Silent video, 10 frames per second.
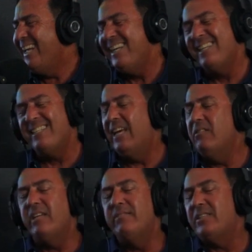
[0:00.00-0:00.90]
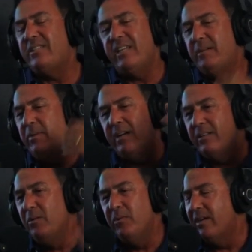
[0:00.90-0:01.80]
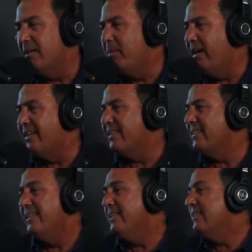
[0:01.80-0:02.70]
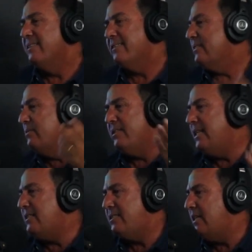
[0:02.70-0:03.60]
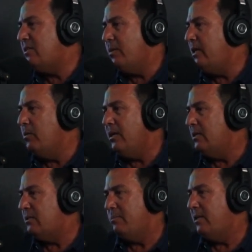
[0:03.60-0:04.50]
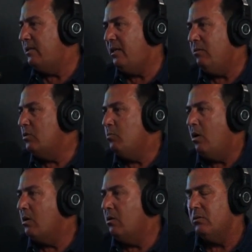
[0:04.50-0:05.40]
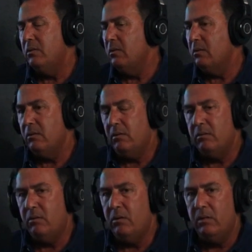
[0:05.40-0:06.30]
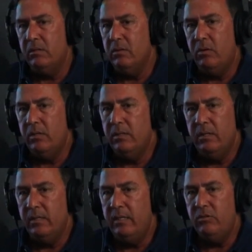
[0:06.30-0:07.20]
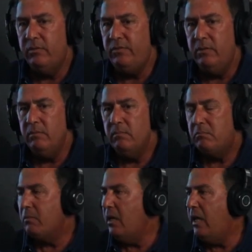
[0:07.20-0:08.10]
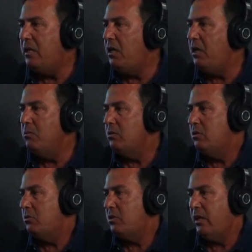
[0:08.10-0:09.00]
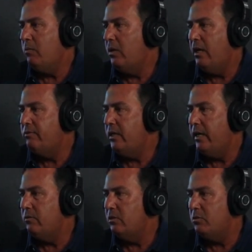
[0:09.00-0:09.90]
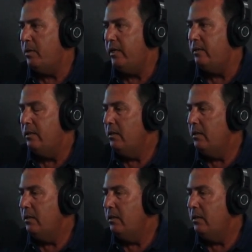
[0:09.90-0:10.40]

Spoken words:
He says, I don't give a shit about it. Don't worry about it. So that's the way he was. I mean, he would walk on an interview and he would just say whatever he had on his mind.